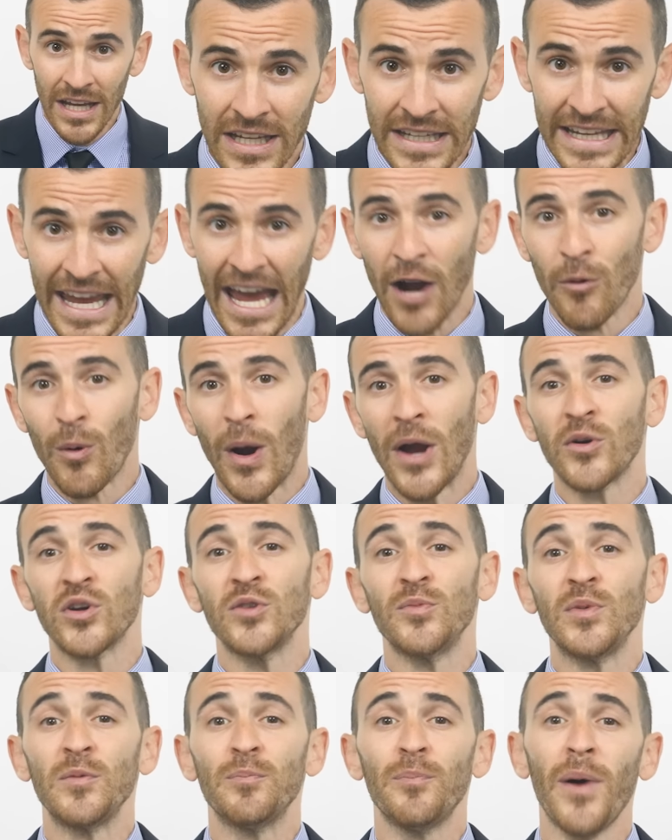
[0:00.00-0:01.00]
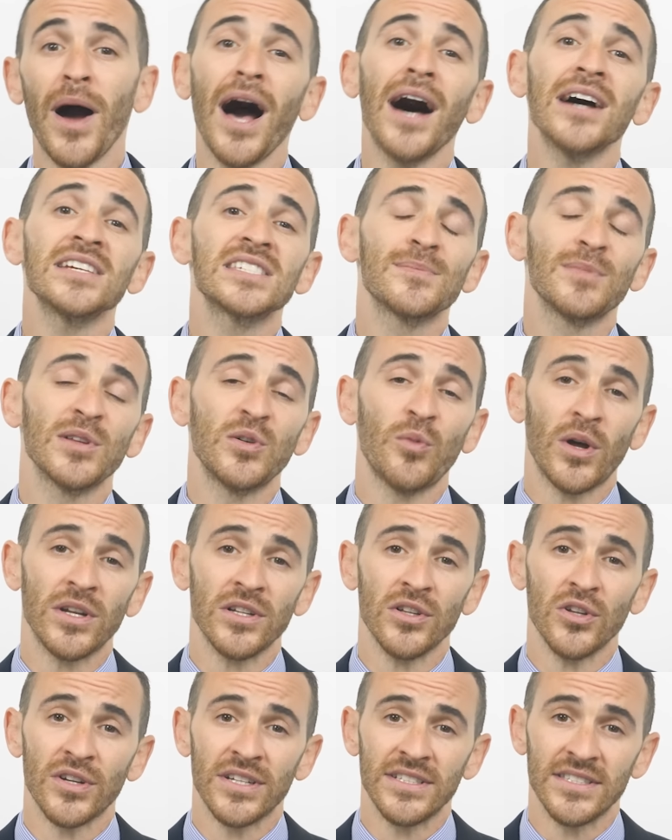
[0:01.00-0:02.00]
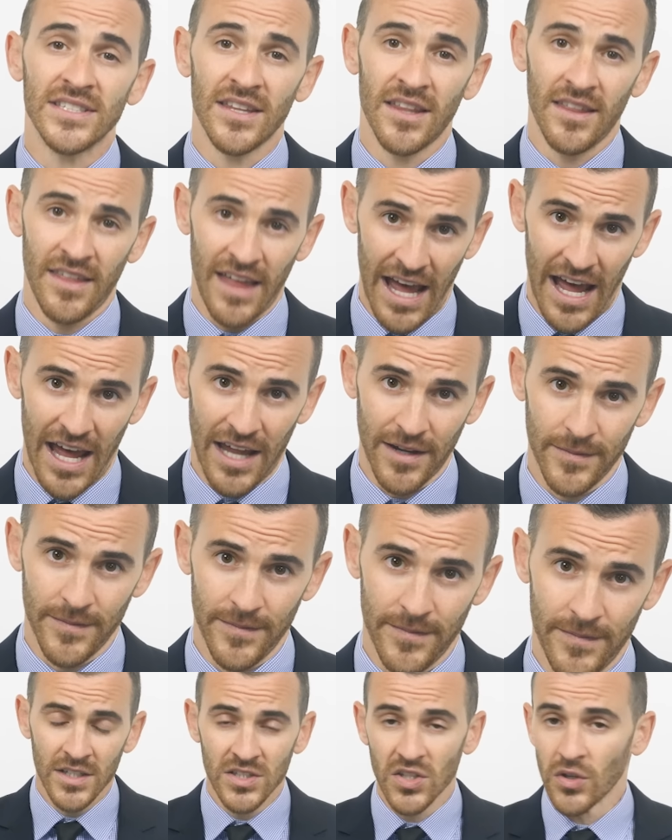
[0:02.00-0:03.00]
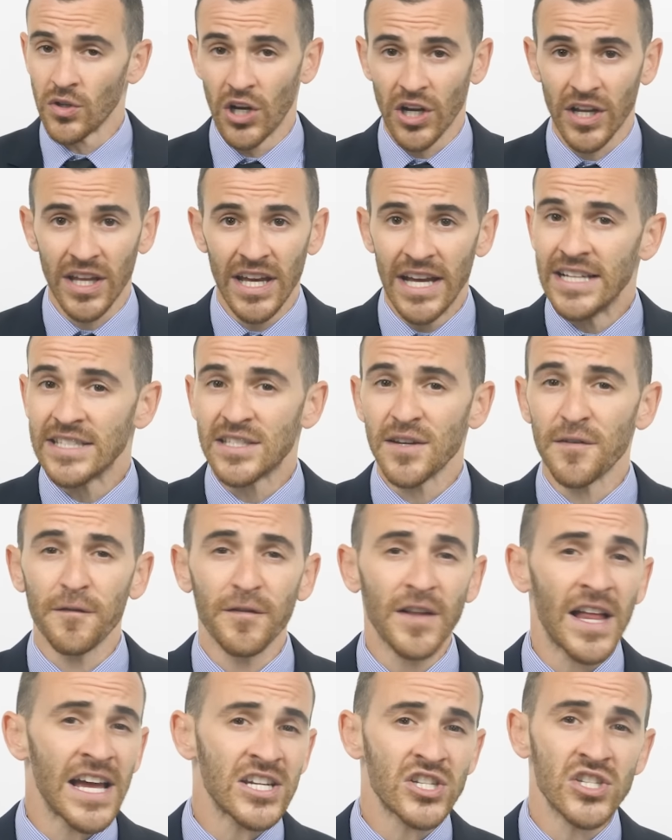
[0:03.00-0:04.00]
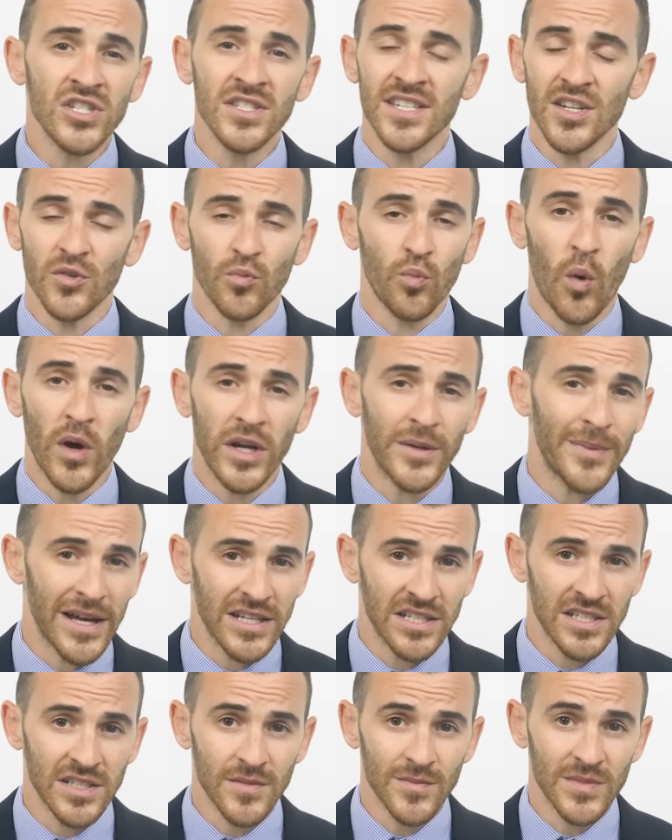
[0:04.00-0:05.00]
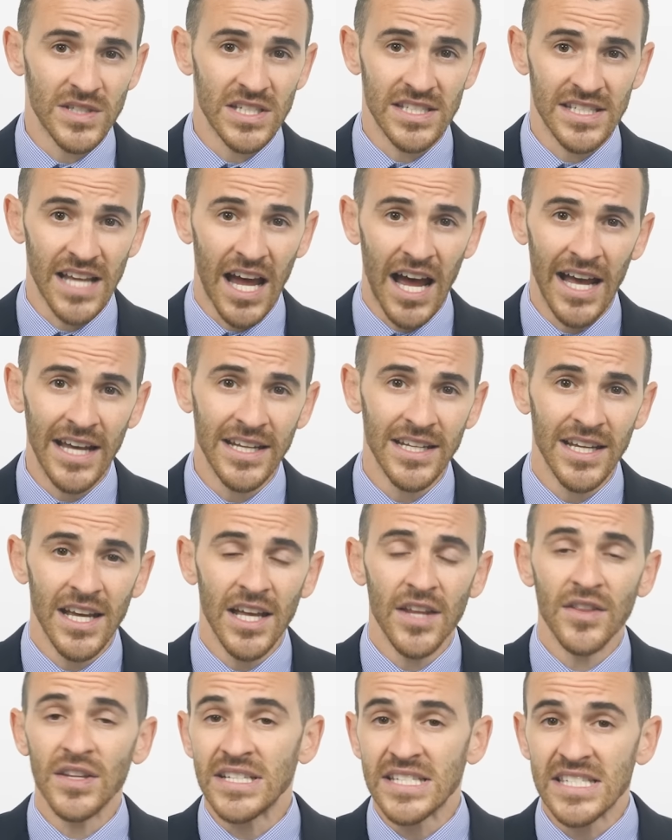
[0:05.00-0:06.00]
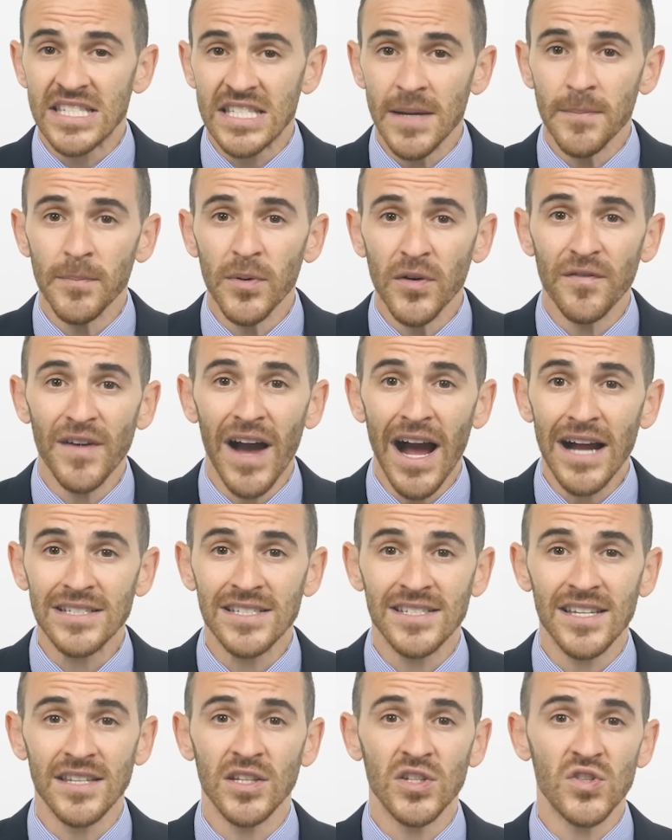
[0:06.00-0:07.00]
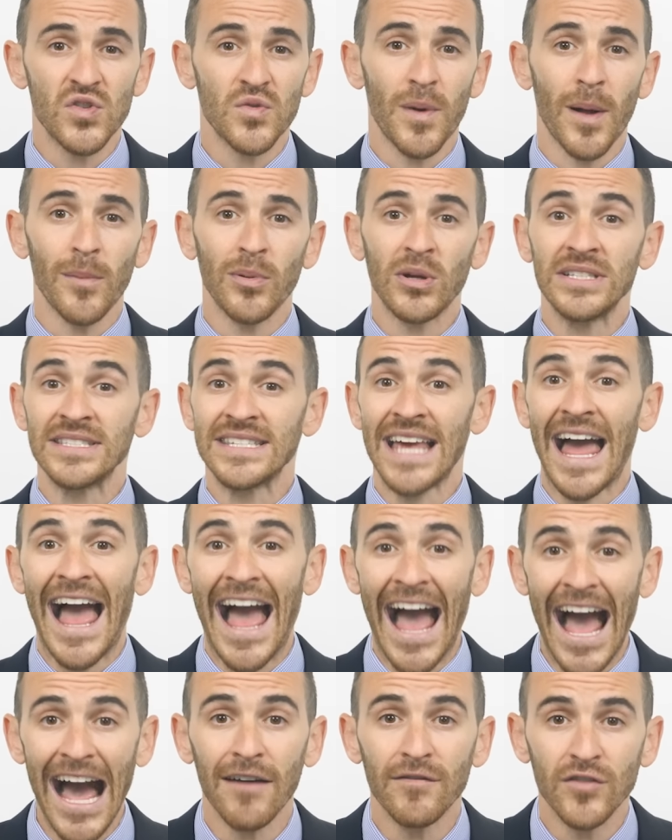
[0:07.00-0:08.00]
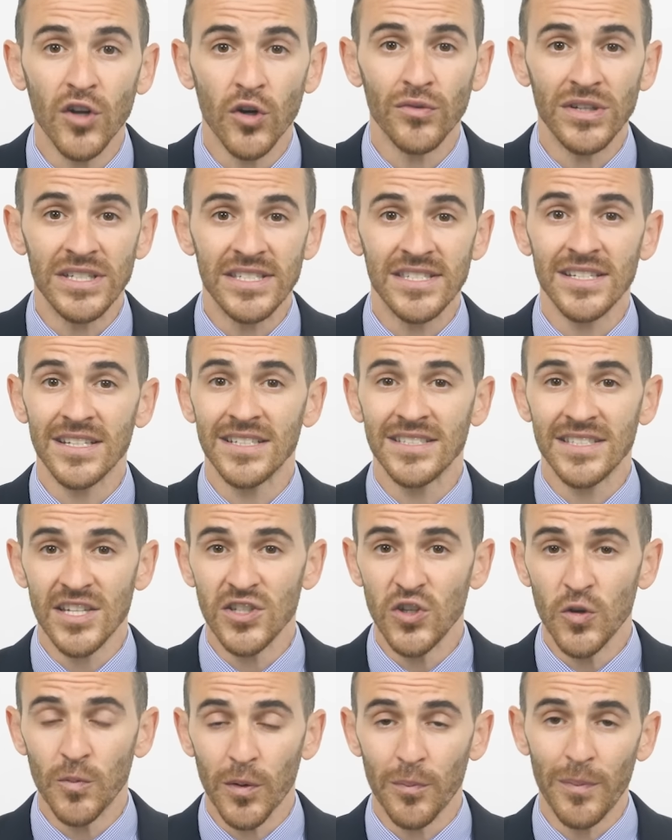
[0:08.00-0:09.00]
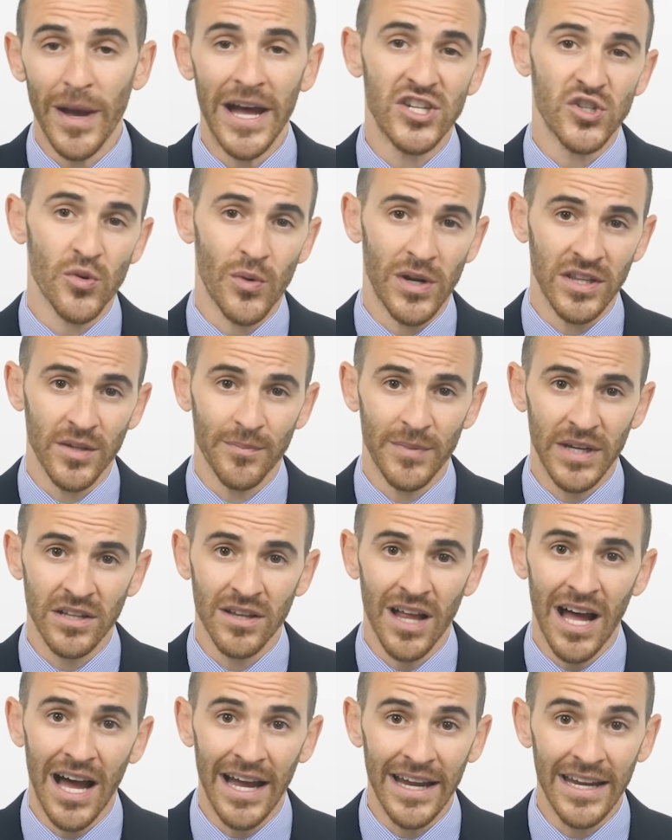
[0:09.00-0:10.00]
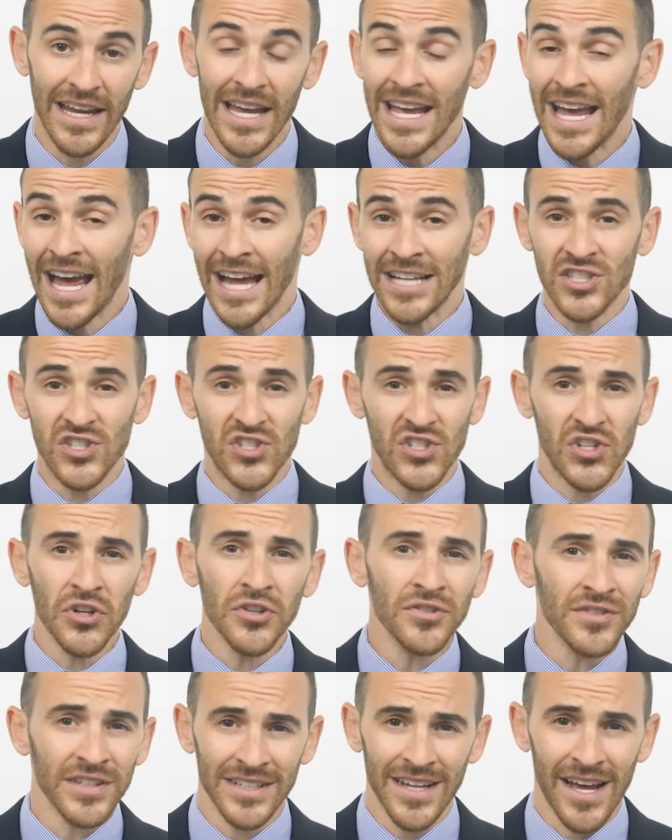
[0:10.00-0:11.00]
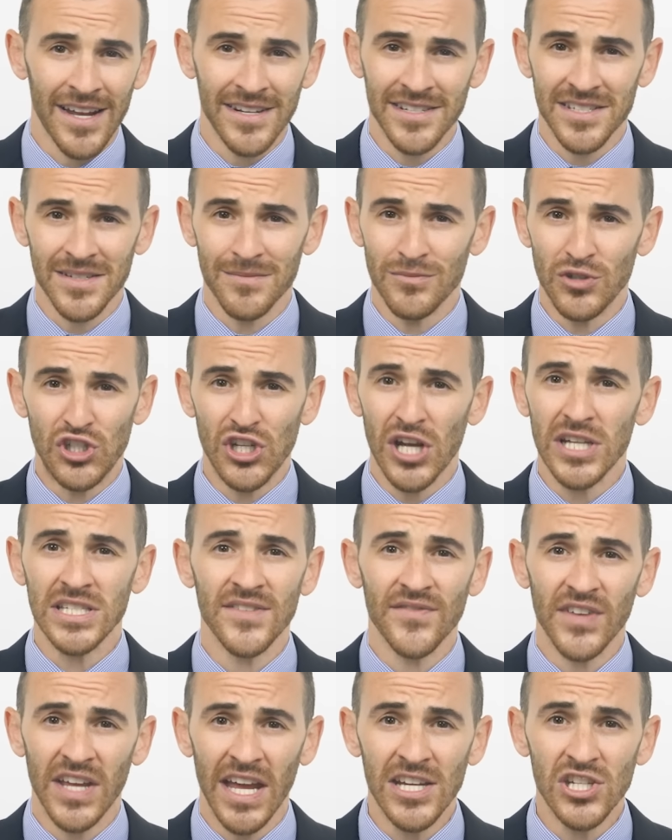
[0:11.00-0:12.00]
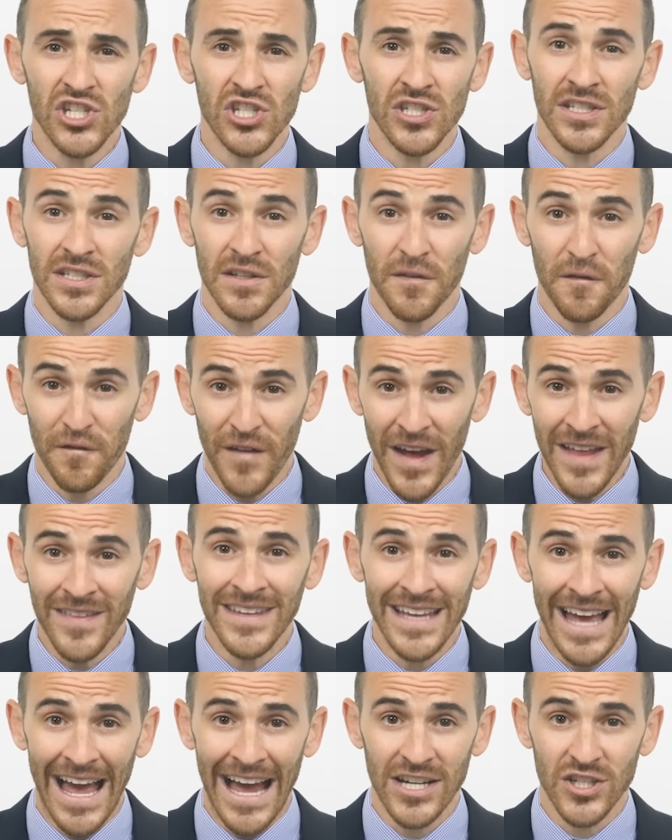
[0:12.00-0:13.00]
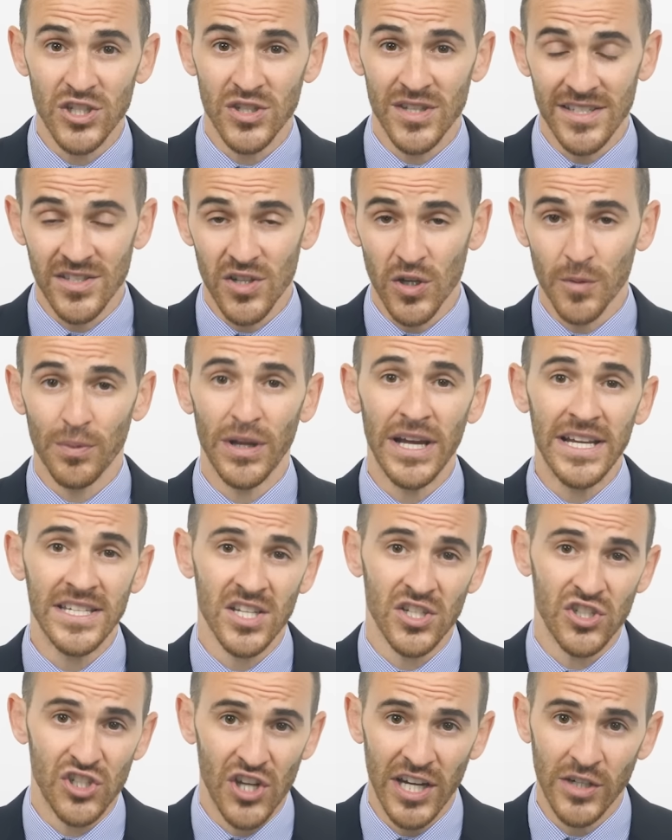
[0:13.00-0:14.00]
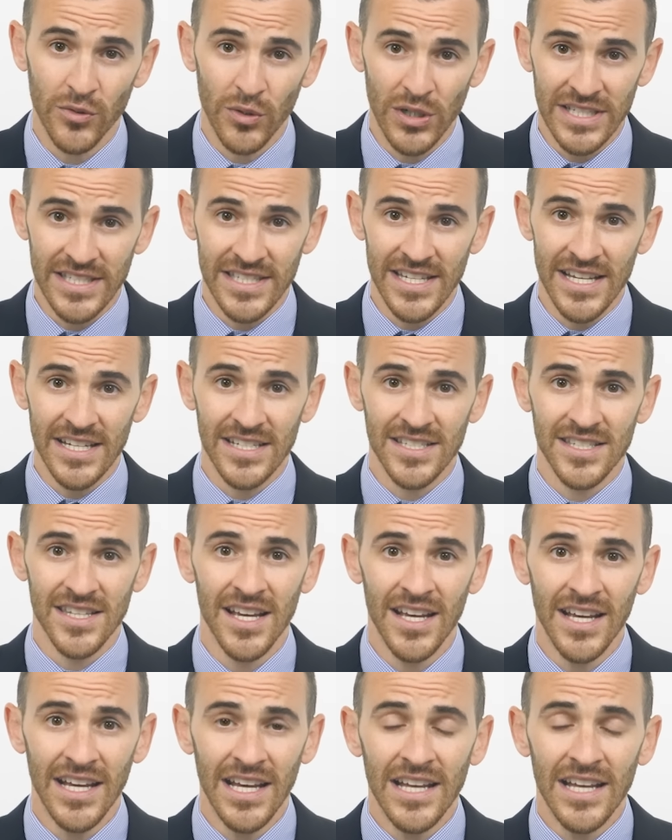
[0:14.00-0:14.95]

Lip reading: Yeah, why could we possibly want to look into that? So look, deflections and whataboutisms aside, the simple fact is that these Republicans have no reason to continue perpetuating the big lie, and certainly not as some justification to defend the actions that took place on January 6th.